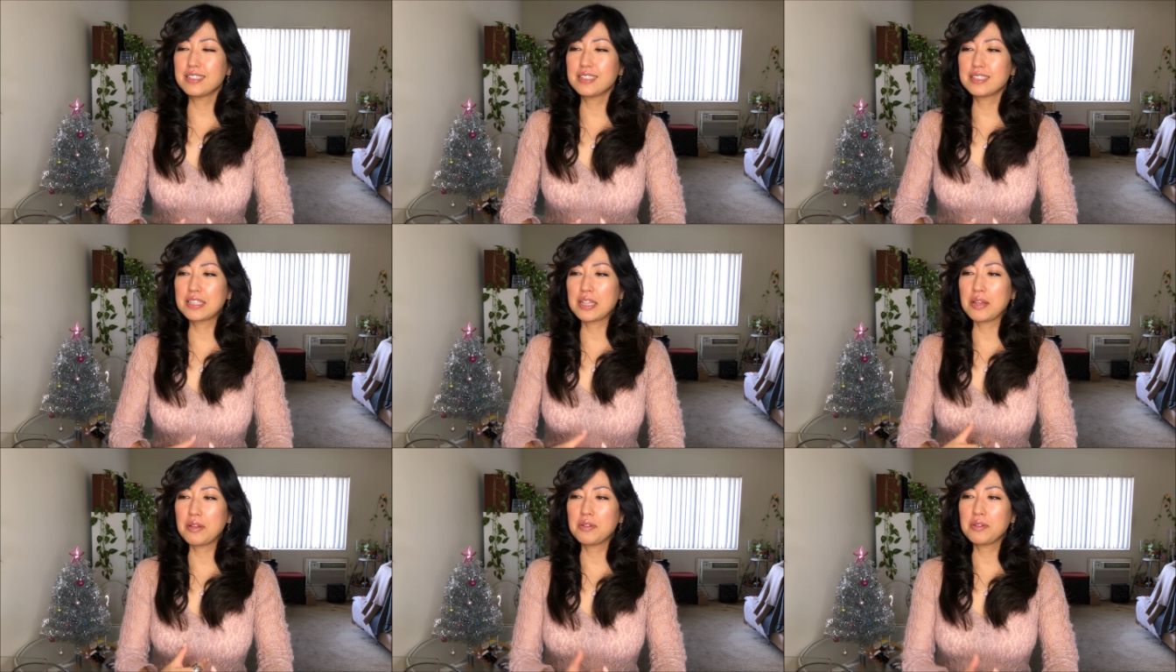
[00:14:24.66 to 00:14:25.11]

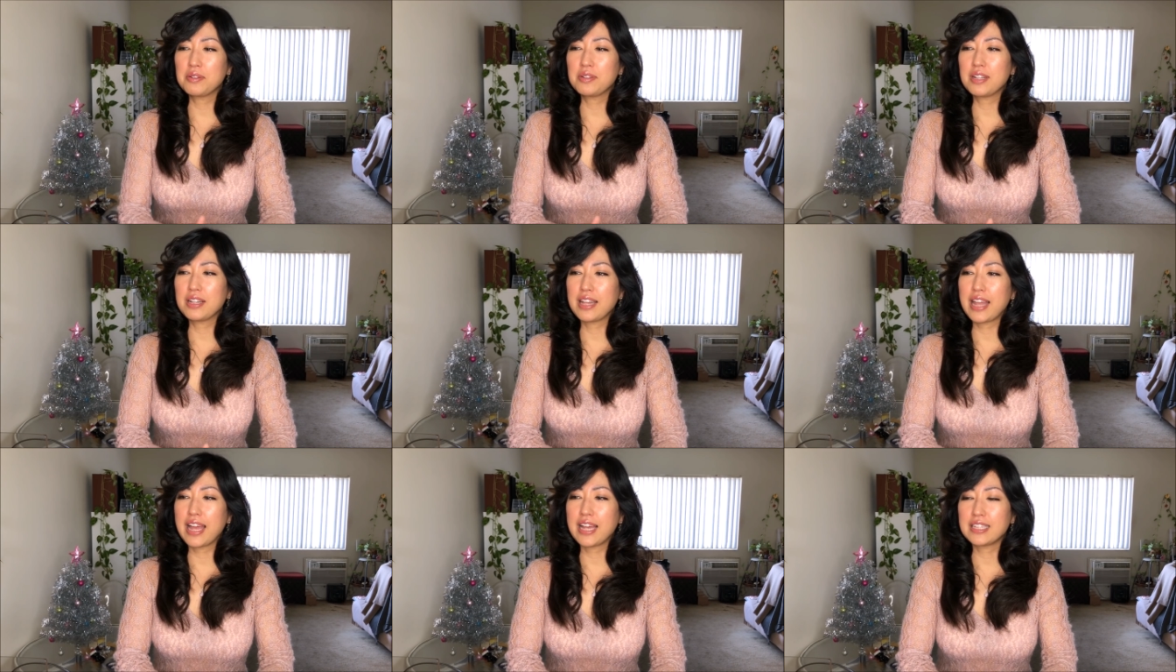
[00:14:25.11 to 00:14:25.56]
So
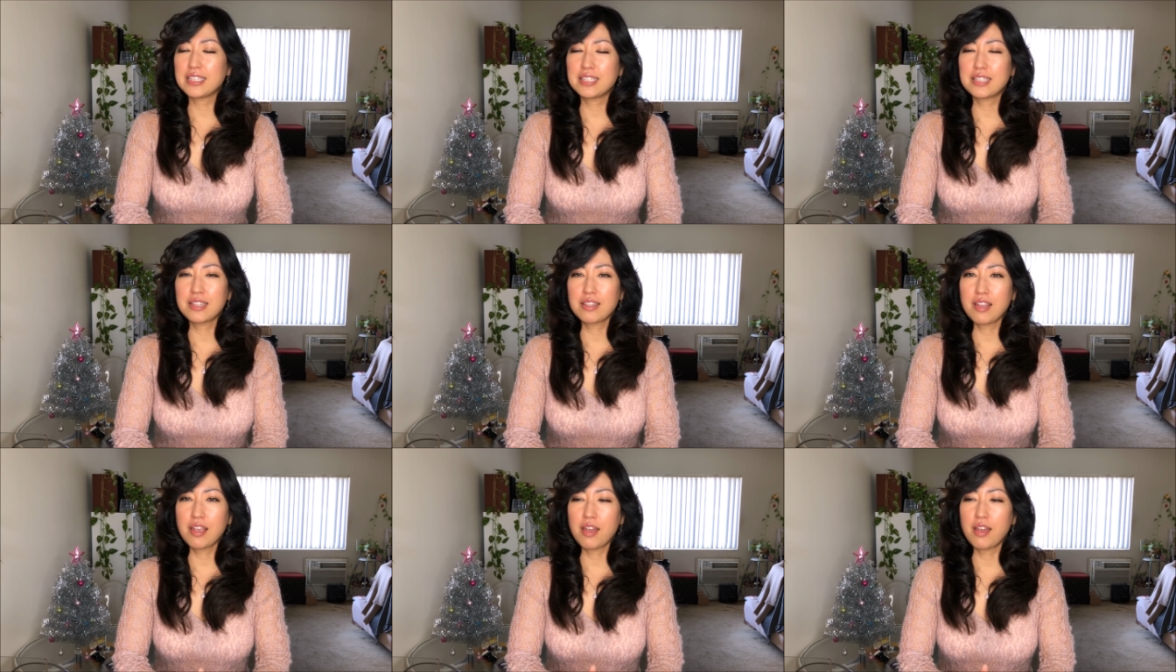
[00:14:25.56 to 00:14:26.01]
the
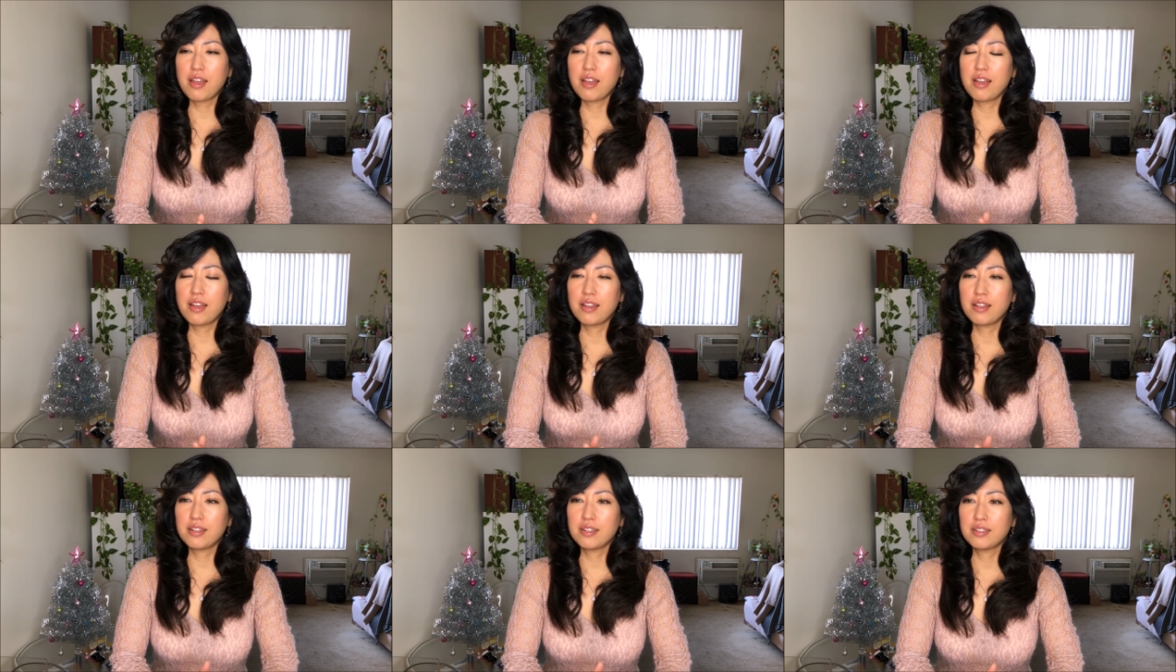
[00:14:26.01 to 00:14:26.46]
last
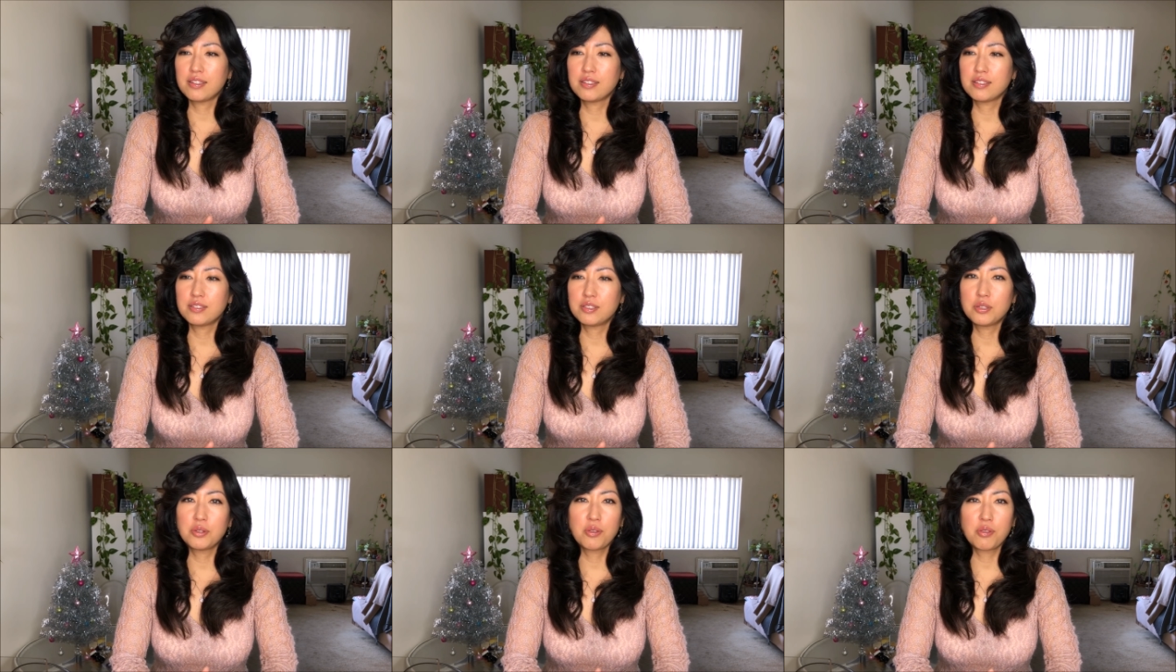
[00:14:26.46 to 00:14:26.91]

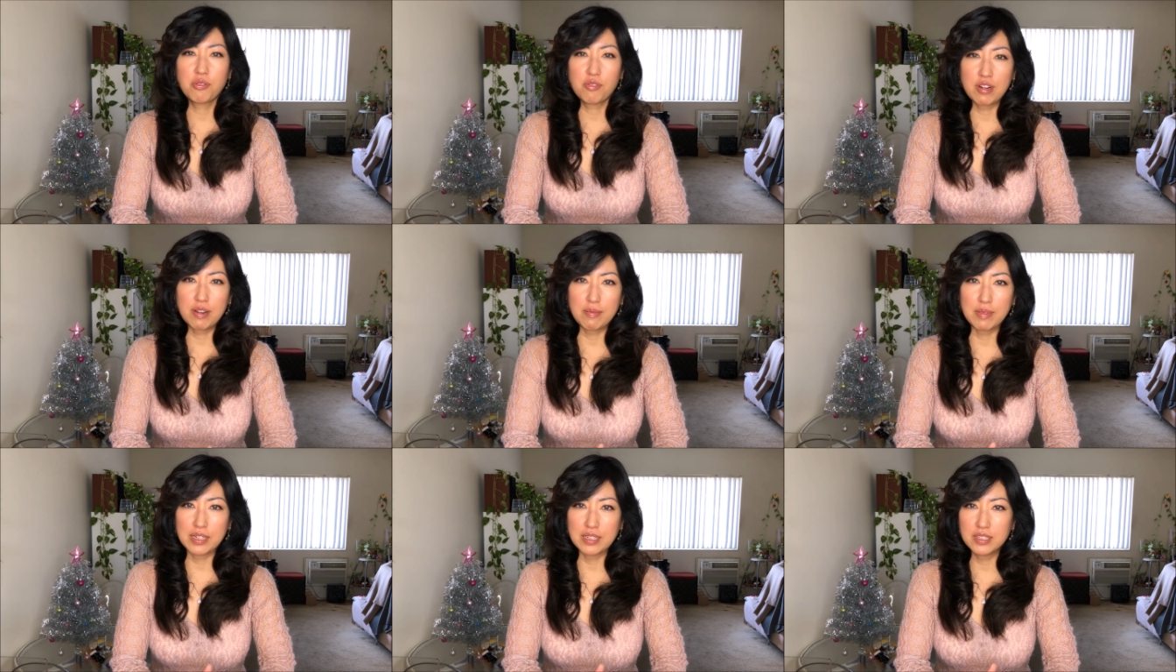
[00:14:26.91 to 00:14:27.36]
2 or
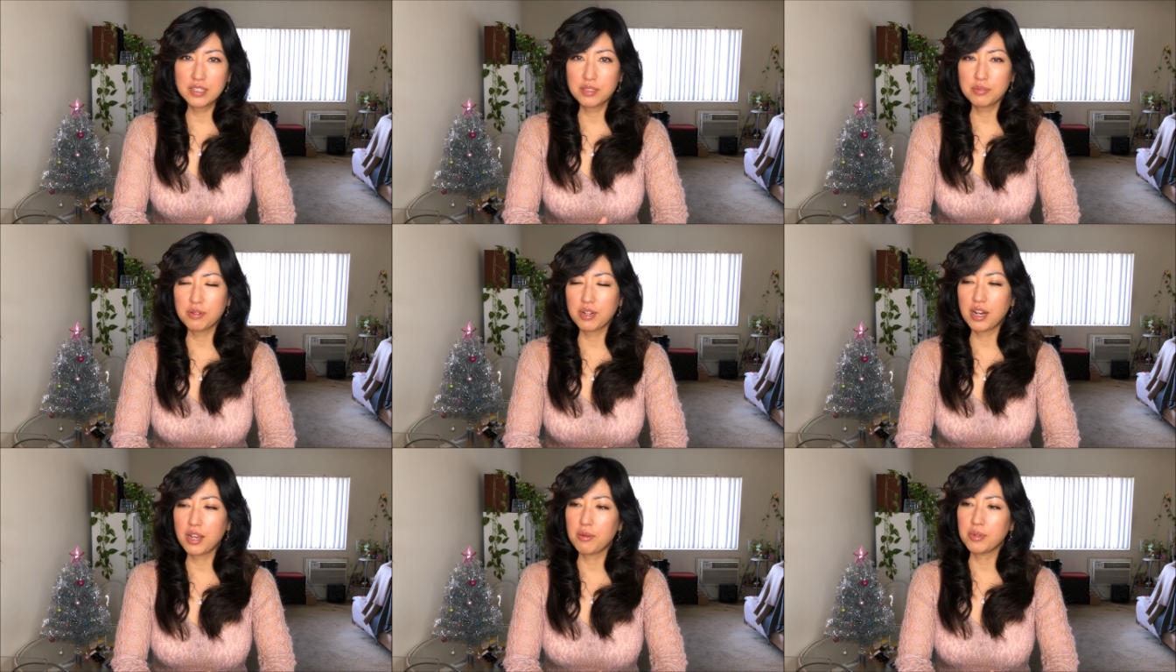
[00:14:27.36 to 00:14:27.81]
3
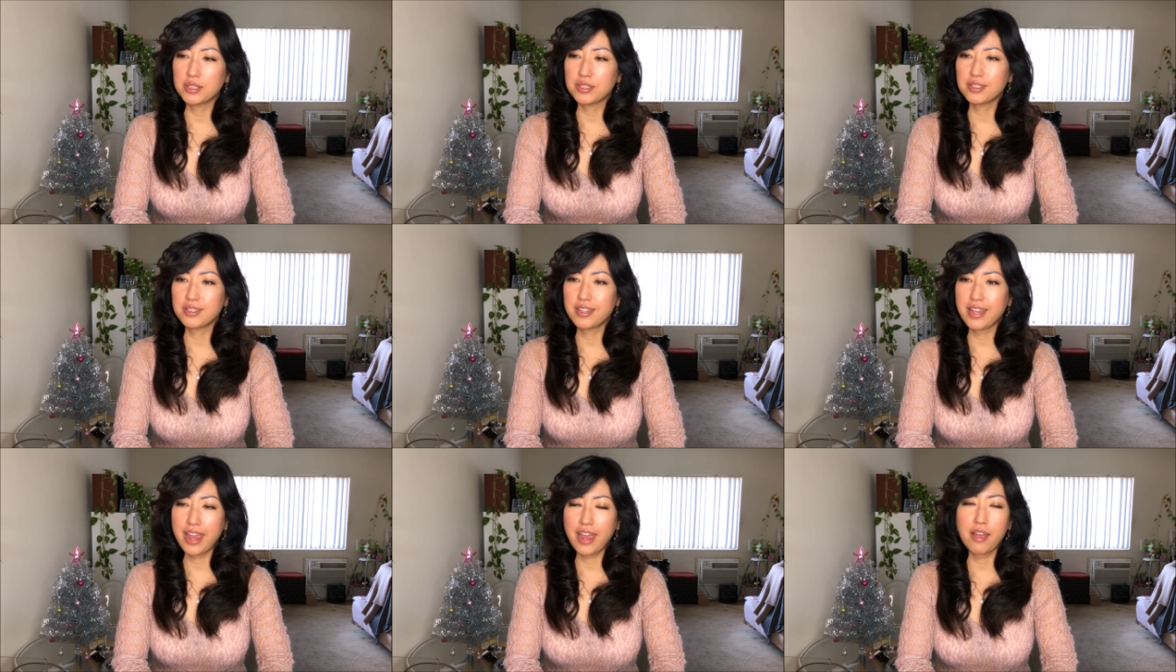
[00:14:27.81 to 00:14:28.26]
months when I
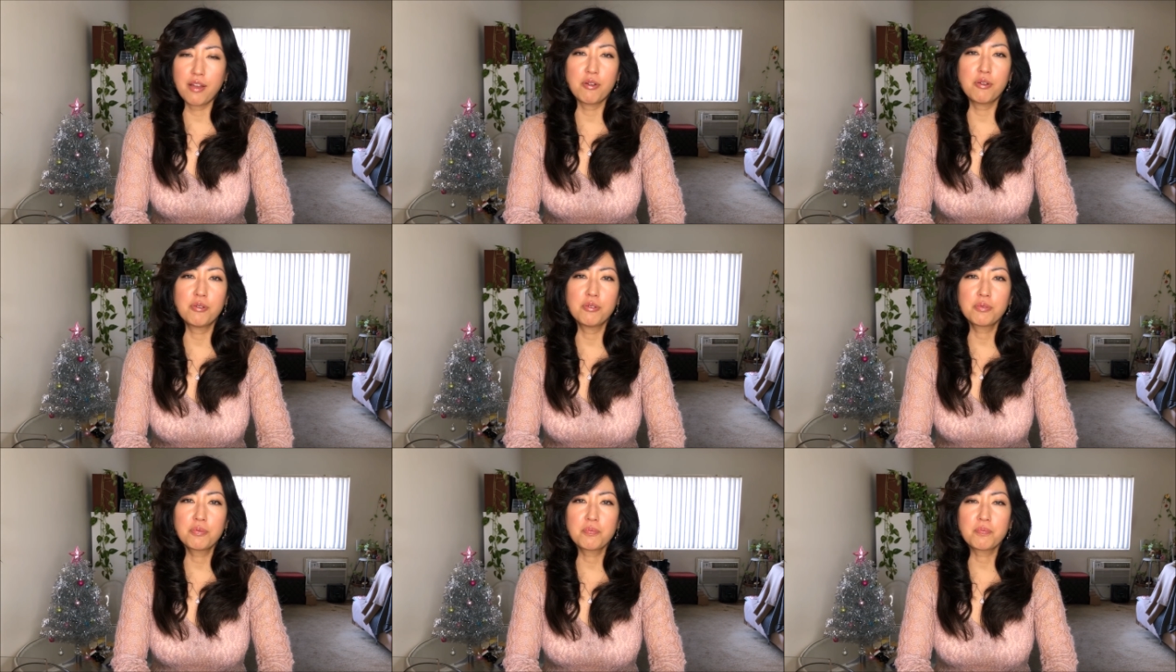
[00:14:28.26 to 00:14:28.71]
was
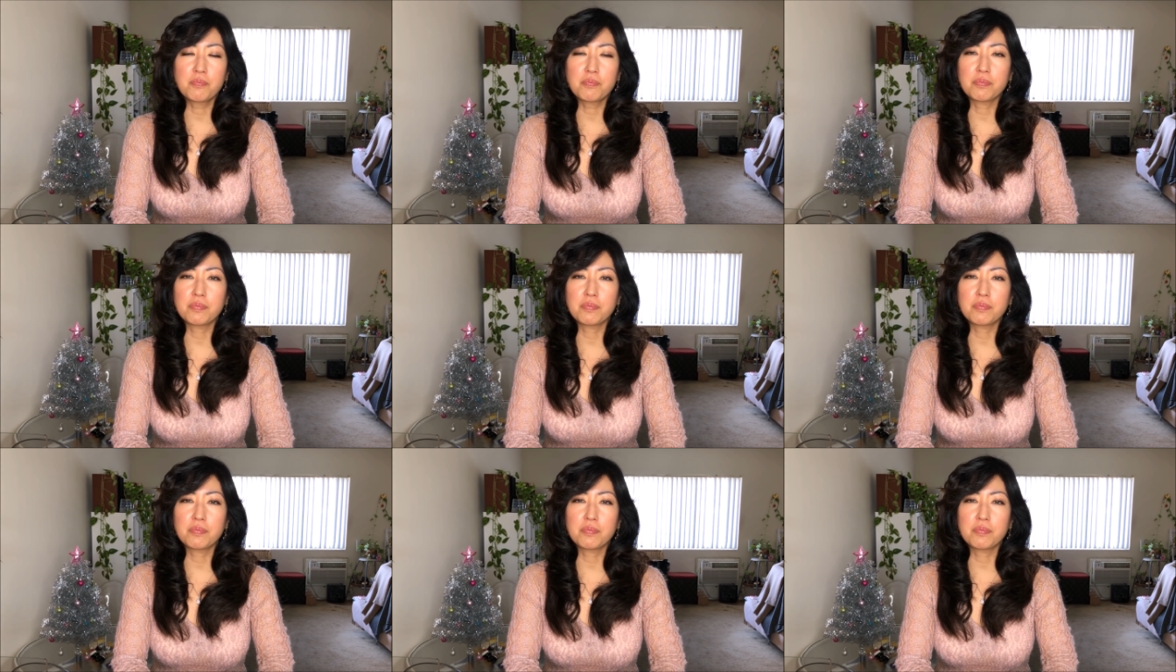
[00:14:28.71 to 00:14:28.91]
down,